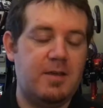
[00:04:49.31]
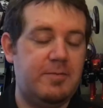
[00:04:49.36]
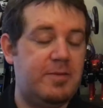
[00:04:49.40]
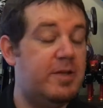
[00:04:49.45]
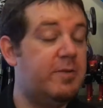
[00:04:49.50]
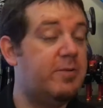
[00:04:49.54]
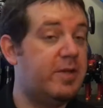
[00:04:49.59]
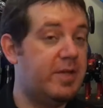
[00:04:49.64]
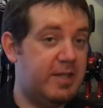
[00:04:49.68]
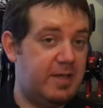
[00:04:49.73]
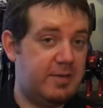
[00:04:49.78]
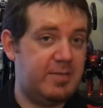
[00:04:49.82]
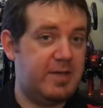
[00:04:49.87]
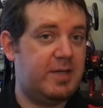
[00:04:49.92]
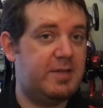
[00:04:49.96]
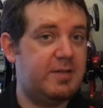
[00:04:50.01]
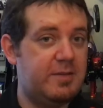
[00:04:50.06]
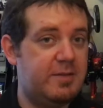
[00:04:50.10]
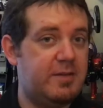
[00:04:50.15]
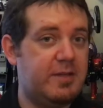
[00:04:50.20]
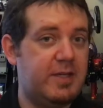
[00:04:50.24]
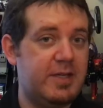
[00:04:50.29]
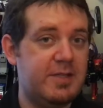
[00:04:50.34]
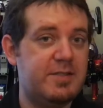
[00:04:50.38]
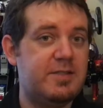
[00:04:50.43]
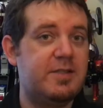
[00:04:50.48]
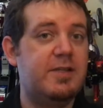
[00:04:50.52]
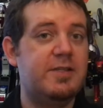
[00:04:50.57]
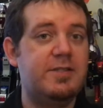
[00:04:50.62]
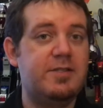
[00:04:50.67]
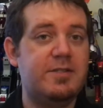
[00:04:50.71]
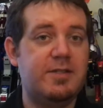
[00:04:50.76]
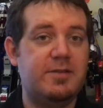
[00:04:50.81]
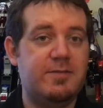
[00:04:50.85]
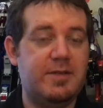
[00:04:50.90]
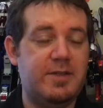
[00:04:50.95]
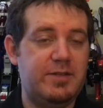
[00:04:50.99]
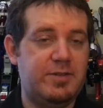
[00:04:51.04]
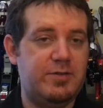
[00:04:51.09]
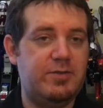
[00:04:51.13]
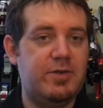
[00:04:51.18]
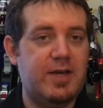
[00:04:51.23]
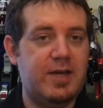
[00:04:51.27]
Anyway, getting back to the Last Night stuff, I
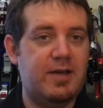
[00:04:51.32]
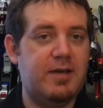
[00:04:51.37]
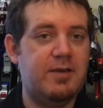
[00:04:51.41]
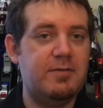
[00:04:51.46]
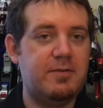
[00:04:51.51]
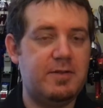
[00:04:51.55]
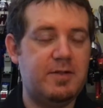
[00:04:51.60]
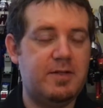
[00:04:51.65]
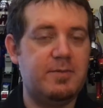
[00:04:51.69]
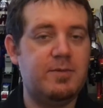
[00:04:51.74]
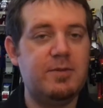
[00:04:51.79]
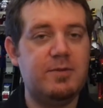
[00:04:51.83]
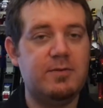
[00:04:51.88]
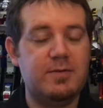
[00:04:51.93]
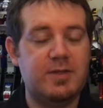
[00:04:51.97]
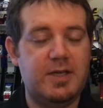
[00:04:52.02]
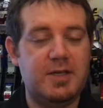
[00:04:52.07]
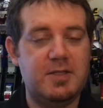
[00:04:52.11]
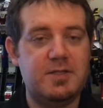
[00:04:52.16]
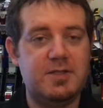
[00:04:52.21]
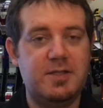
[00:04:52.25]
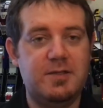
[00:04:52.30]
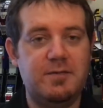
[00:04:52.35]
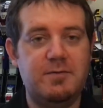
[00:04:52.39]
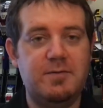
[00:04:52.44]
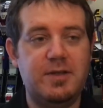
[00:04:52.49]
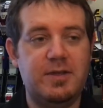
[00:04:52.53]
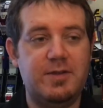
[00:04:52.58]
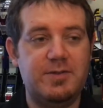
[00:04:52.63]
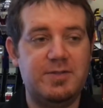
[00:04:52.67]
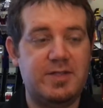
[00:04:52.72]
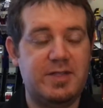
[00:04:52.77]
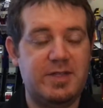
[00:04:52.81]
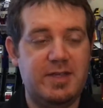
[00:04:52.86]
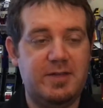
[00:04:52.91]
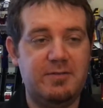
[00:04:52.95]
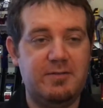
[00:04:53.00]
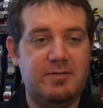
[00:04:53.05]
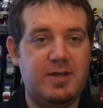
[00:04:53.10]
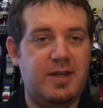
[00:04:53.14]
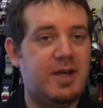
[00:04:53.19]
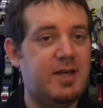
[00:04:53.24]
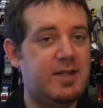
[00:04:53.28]
do have a number of Last Night figures that I
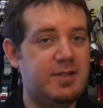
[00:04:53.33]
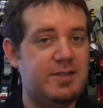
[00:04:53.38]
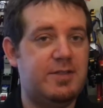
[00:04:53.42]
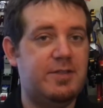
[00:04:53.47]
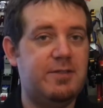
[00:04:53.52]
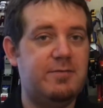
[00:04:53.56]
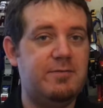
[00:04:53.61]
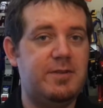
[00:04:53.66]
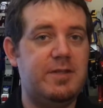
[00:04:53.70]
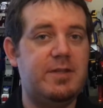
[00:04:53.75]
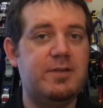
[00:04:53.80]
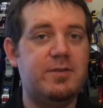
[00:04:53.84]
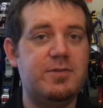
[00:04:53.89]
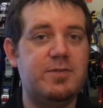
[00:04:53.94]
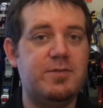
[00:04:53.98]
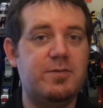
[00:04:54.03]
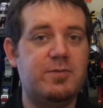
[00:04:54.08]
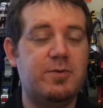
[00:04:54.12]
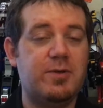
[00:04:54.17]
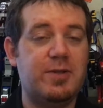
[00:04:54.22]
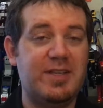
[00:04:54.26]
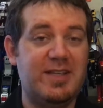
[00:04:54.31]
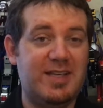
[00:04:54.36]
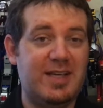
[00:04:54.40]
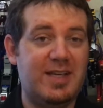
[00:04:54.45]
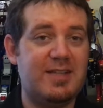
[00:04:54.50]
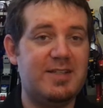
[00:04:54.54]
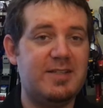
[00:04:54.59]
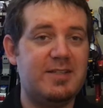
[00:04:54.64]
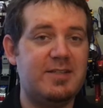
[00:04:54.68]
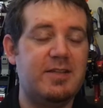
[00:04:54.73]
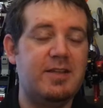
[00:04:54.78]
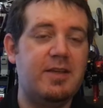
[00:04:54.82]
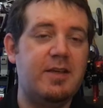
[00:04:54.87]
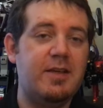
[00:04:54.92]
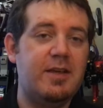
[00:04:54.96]
have not done videos for yet,